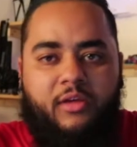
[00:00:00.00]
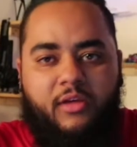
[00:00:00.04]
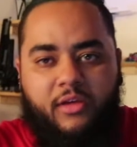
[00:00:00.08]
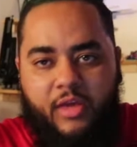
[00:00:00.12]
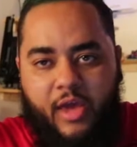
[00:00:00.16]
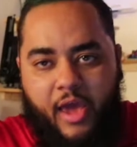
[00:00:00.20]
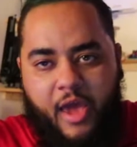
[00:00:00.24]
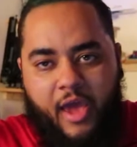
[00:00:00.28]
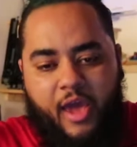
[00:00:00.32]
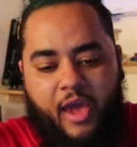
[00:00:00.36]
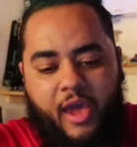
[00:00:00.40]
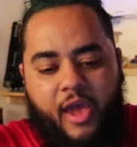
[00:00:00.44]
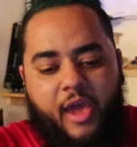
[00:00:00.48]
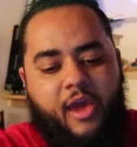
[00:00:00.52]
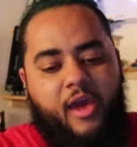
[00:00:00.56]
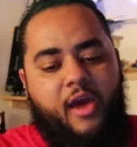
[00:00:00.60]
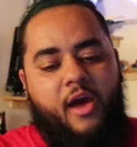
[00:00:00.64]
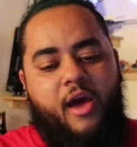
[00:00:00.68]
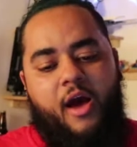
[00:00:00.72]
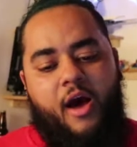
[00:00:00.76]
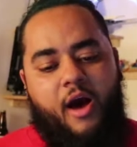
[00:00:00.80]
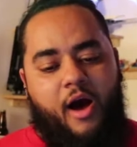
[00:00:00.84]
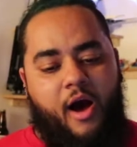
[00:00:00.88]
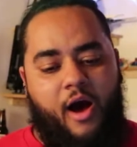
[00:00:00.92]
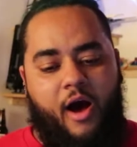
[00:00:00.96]
Yay.
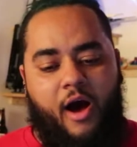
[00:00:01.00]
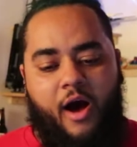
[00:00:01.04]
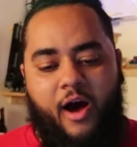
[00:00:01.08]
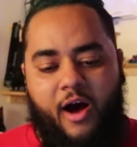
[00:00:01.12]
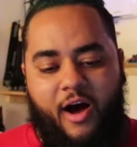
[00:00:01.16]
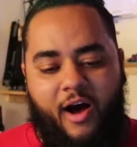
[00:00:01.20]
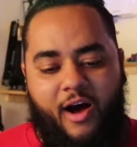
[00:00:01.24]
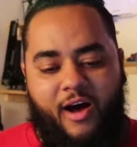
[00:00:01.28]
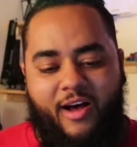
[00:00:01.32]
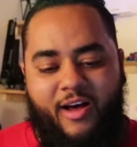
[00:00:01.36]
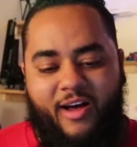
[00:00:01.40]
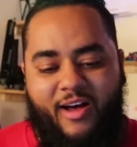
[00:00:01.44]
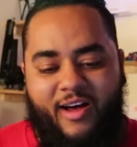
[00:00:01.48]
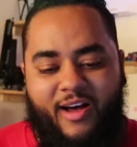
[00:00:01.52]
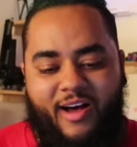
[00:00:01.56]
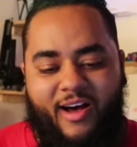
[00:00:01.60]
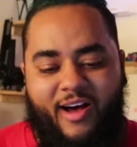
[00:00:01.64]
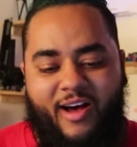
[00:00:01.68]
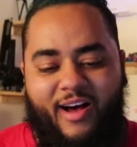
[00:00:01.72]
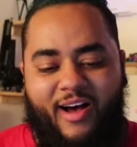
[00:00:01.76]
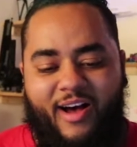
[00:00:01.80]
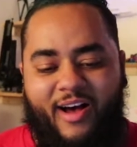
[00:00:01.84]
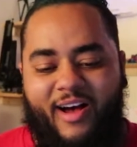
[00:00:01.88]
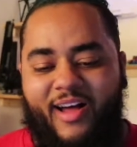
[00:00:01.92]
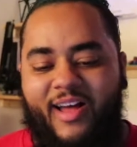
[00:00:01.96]

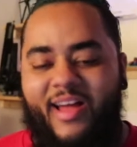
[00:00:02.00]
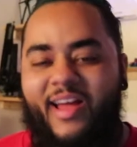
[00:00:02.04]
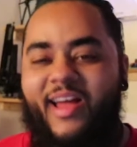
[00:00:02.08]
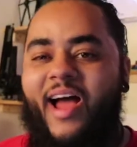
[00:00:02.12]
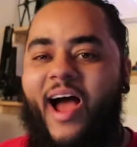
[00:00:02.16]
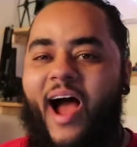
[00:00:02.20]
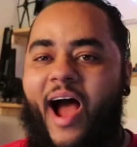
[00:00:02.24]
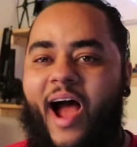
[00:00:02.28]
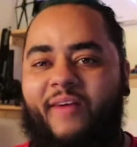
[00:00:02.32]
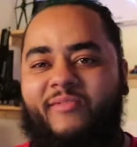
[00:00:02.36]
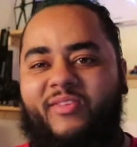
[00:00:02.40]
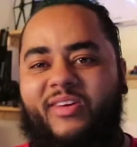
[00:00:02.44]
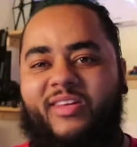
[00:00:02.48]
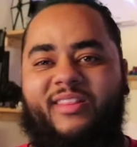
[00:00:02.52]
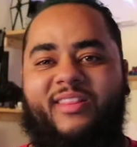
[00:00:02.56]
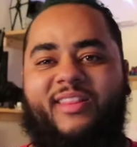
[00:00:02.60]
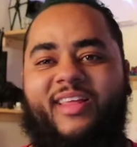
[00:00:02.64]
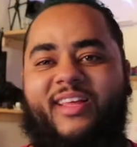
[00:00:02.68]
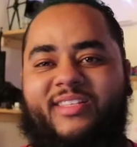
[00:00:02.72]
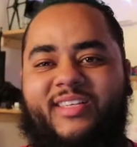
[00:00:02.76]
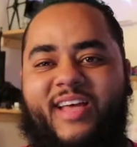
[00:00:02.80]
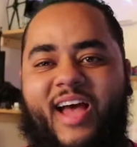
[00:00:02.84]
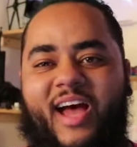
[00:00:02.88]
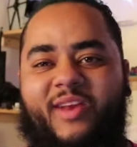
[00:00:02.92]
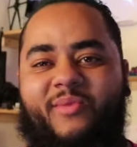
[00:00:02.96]
I mean,
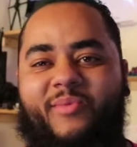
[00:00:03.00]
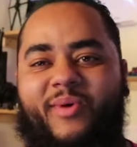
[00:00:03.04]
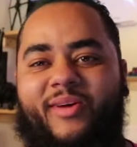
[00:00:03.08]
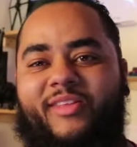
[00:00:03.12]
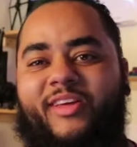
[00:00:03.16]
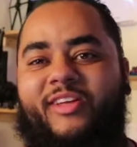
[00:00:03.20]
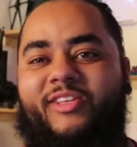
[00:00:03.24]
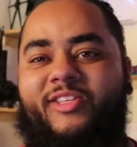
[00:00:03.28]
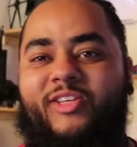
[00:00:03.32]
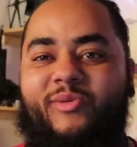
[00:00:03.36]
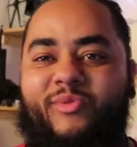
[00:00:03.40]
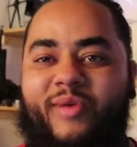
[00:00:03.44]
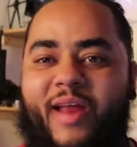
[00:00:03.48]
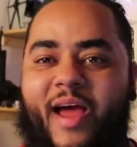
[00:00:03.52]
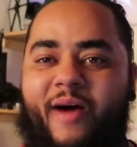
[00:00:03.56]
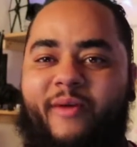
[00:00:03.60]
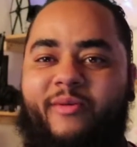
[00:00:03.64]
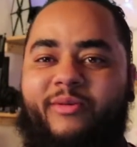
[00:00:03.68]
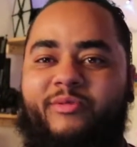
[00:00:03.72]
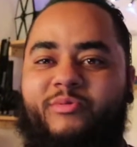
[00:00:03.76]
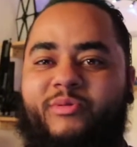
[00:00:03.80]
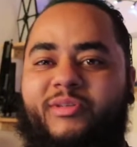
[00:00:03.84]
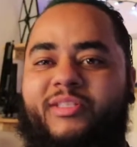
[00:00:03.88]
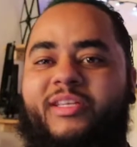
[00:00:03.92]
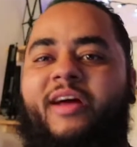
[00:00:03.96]
that's kind of what they do
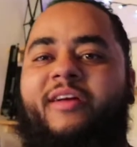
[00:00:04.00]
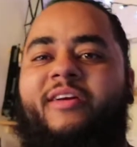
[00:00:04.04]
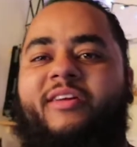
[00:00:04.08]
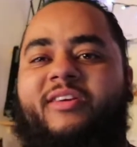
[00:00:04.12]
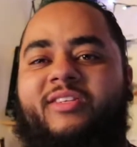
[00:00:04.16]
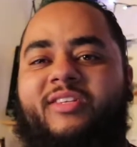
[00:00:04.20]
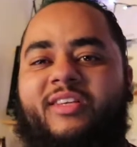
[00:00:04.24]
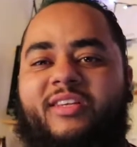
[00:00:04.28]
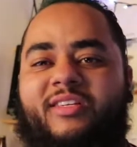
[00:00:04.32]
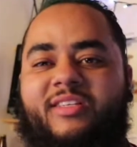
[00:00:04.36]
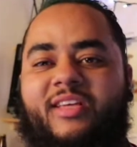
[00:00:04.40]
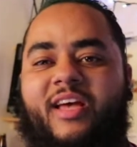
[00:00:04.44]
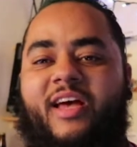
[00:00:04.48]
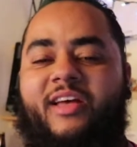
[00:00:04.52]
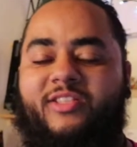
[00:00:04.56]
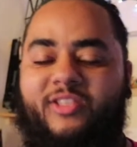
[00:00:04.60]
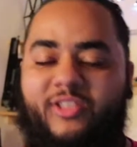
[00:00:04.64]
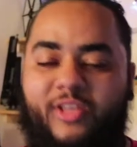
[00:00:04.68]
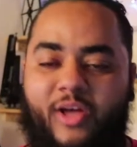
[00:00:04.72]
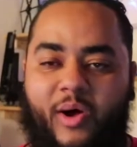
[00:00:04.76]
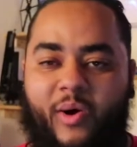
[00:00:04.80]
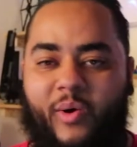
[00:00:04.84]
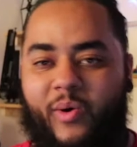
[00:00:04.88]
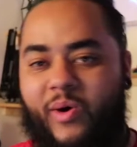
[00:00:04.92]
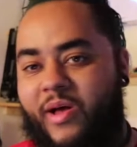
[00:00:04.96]
now, is resounding success,
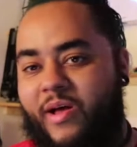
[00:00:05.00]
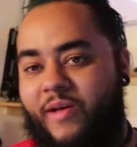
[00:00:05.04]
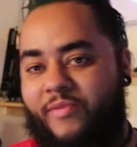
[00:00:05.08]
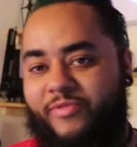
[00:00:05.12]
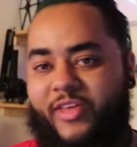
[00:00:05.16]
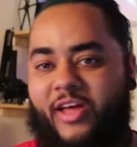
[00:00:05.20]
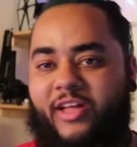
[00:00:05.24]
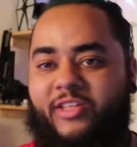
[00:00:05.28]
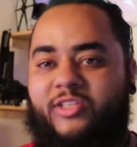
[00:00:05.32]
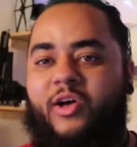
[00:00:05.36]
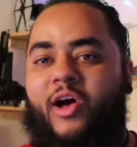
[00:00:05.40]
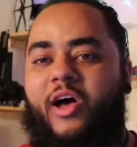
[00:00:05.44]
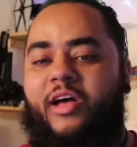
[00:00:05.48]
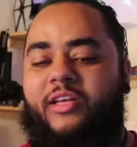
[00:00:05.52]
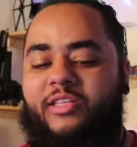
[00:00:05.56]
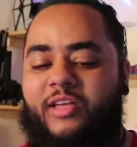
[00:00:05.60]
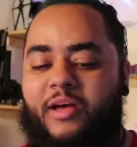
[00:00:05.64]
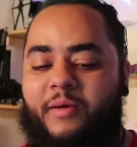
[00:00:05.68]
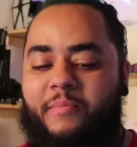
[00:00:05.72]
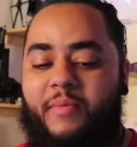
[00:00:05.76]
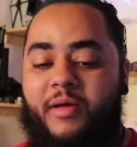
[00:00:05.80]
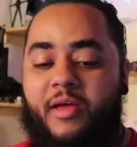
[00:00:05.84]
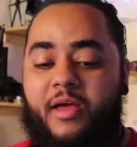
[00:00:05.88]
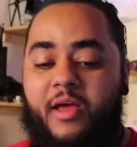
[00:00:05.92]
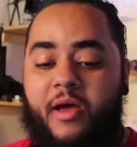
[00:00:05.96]
so that's
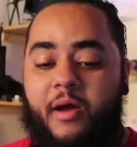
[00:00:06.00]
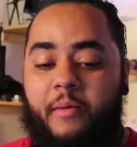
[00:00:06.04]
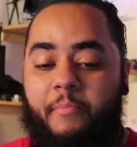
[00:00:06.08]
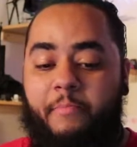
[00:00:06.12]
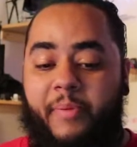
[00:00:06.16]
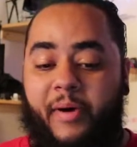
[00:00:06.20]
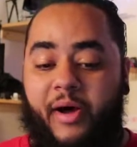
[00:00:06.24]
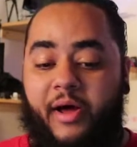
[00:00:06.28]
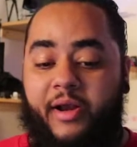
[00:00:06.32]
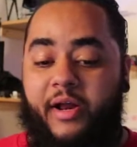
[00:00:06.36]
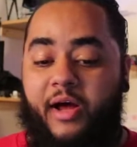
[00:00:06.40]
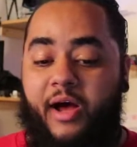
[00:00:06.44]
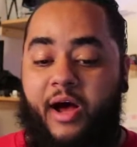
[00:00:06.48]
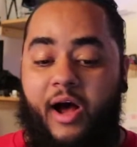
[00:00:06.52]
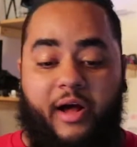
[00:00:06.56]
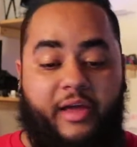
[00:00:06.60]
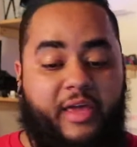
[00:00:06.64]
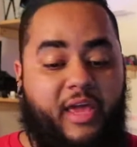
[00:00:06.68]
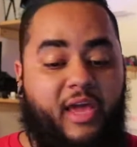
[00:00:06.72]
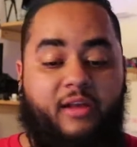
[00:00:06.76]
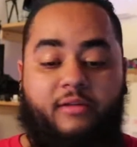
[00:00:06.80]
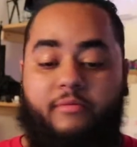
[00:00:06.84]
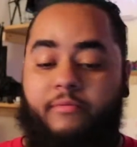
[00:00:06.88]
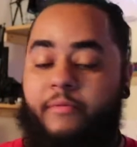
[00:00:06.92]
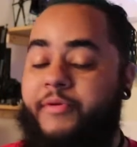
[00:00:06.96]
awesome. But
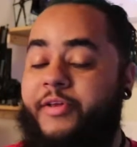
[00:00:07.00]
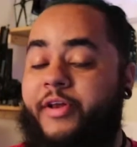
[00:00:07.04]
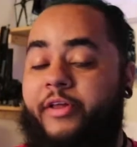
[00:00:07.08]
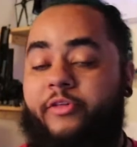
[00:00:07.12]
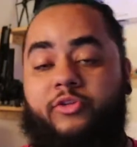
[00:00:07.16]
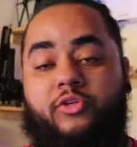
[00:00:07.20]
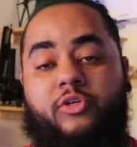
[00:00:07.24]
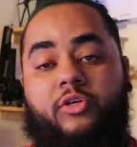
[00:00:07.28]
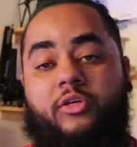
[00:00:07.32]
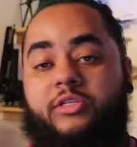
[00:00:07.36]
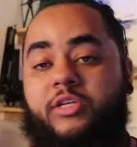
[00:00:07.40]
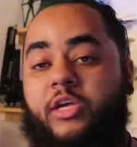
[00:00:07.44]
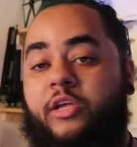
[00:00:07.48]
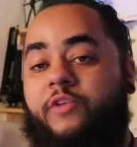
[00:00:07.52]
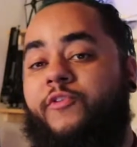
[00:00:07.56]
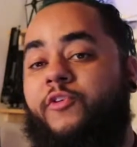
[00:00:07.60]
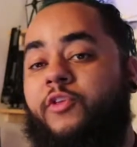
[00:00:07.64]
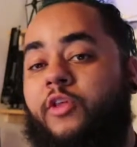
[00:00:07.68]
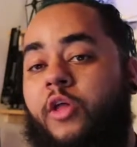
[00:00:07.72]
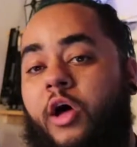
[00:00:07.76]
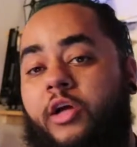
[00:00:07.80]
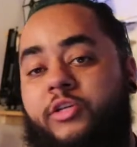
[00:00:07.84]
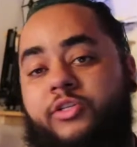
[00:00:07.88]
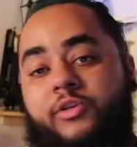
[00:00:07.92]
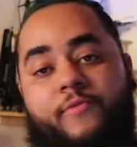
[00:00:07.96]
again, another
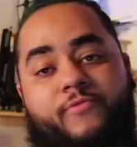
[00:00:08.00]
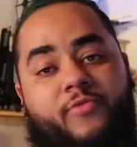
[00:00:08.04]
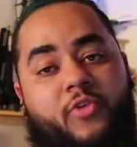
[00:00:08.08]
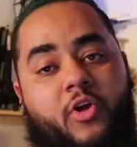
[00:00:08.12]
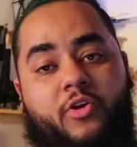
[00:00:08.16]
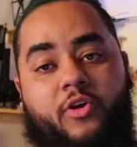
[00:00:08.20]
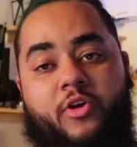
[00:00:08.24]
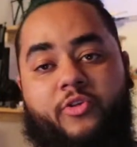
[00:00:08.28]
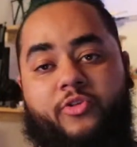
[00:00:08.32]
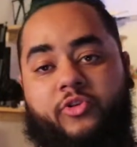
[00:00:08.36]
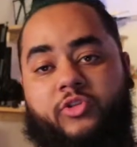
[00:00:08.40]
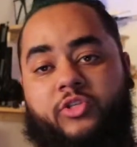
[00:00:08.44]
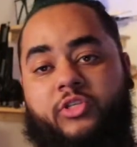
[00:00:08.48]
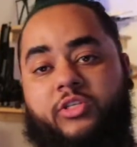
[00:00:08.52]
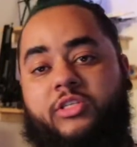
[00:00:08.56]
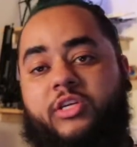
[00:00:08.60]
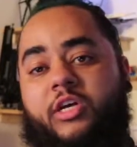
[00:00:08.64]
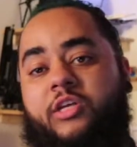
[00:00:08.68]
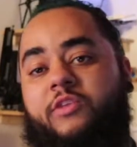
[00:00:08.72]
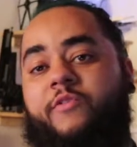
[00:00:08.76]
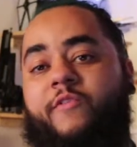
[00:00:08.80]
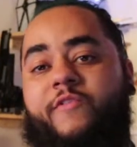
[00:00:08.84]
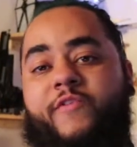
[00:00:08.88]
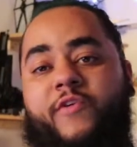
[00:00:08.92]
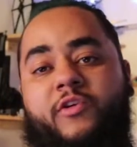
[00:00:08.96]
successful launch, another
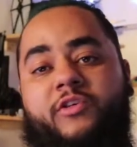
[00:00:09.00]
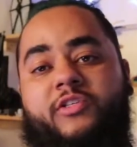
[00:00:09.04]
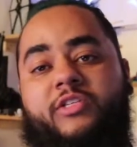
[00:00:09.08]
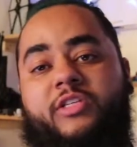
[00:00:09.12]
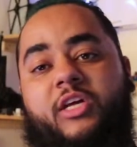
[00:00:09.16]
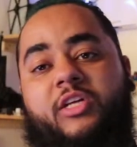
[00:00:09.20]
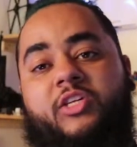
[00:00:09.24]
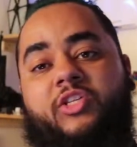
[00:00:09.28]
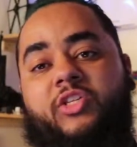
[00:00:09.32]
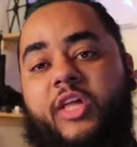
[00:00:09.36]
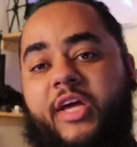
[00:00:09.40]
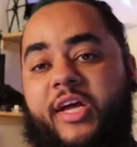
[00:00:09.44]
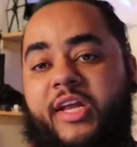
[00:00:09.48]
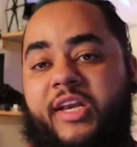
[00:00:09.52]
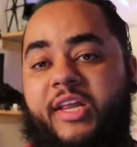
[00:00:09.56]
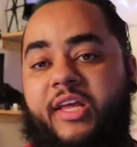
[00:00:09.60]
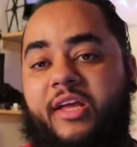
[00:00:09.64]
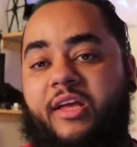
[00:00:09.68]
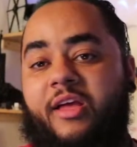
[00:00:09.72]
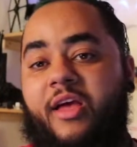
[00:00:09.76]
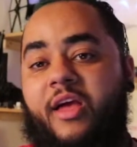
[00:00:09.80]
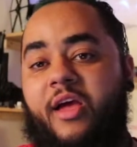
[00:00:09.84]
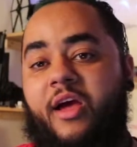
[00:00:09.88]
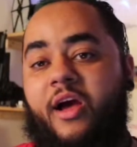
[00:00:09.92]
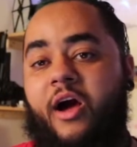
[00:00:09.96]
successful first stage
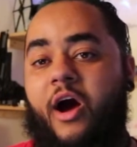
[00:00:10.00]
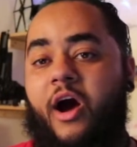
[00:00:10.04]
landing.